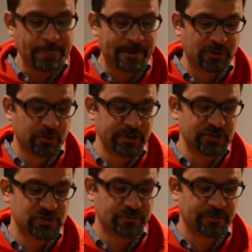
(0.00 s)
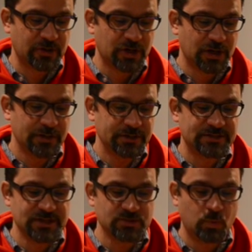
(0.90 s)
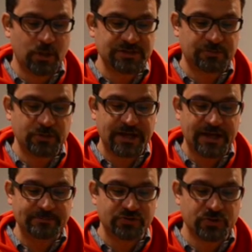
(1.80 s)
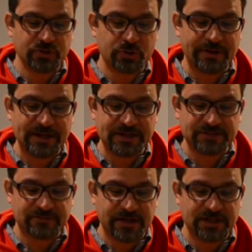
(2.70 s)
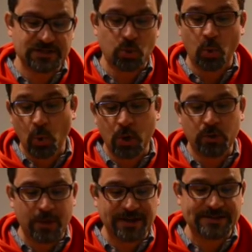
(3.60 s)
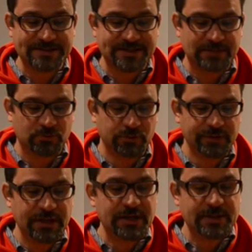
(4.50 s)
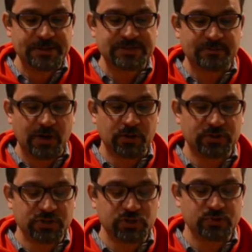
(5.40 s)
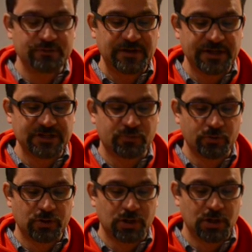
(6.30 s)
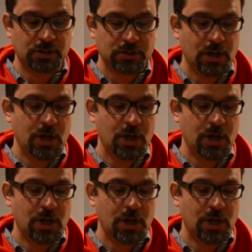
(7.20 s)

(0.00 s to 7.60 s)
I'm going to read it to you from the card. It says, once per game during your maintenance phase, or when disabled, this model can use Phoenix Protocol.